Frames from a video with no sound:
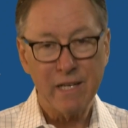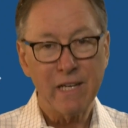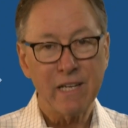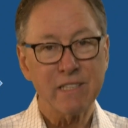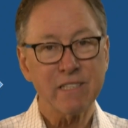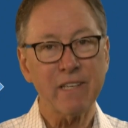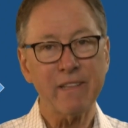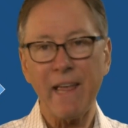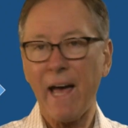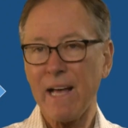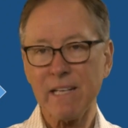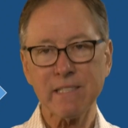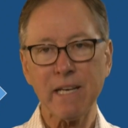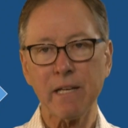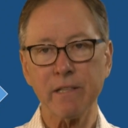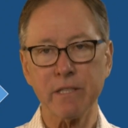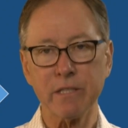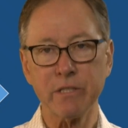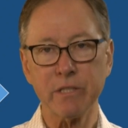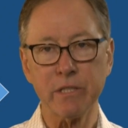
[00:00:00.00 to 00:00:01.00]
So that's how
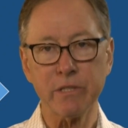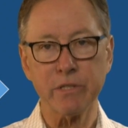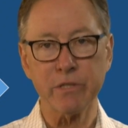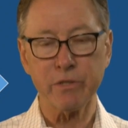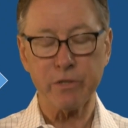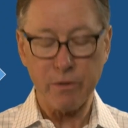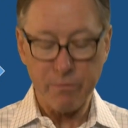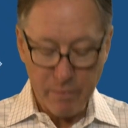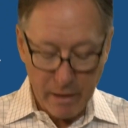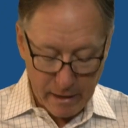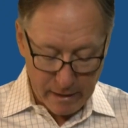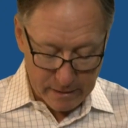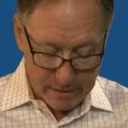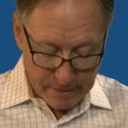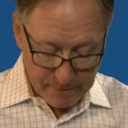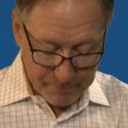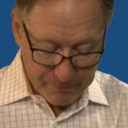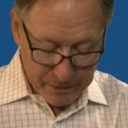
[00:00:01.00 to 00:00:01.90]
decisions are made.